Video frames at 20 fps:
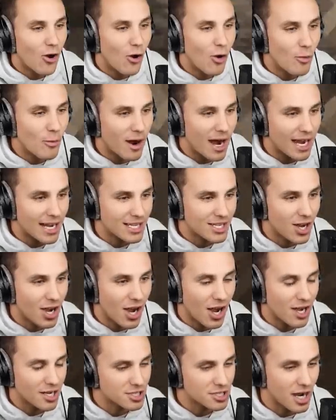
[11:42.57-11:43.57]
Oh my
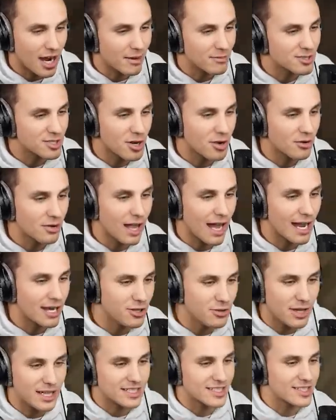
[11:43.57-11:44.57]
gosh. I'm so
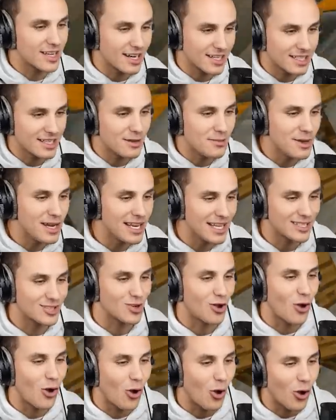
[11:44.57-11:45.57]
glad you get sucked into meetings
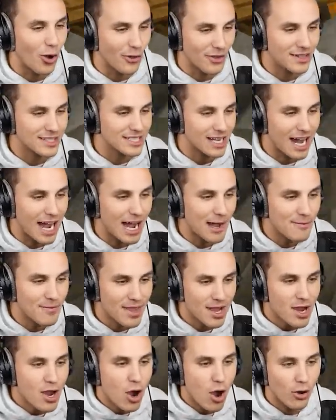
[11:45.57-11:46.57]
all the time.
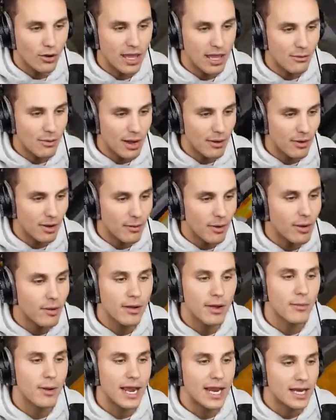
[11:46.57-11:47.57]
Okay,
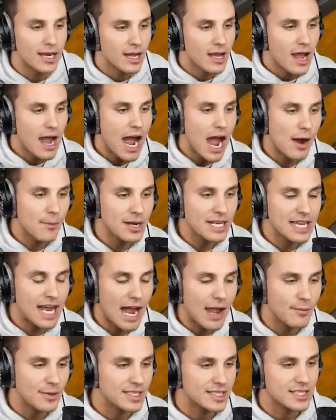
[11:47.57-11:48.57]
wait. How many
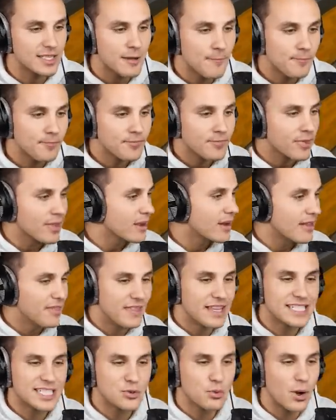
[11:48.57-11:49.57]
diamonds?
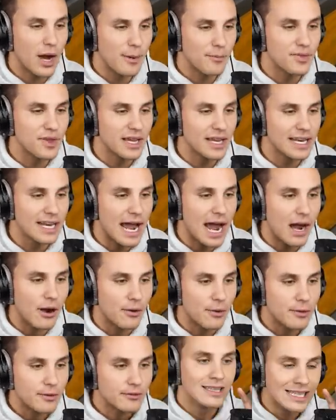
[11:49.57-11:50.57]
This is what I'm thinking
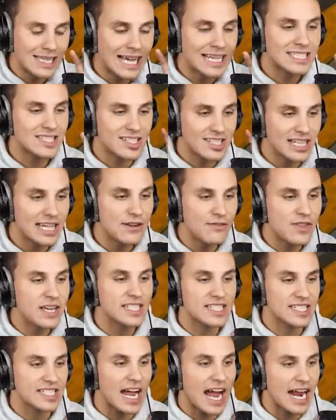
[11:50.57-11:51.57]
now. Let's leave
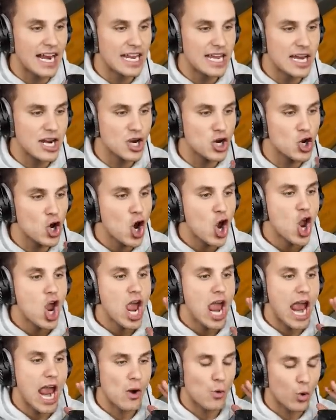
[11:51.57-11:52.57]
this sign here,
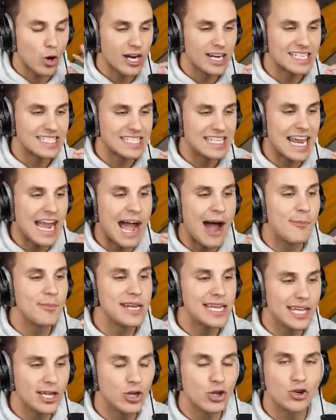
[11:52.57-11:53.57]
and we're gonna see how
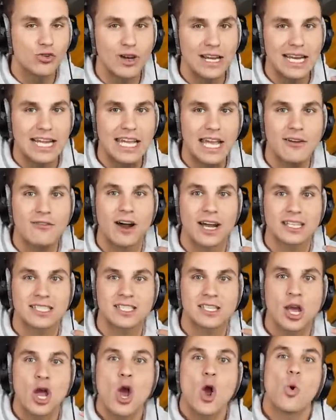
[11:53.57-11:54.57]
many he'll agree to give
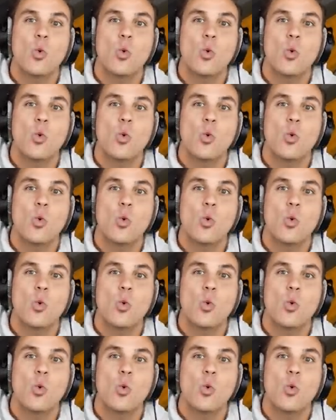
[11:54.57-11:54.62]
us.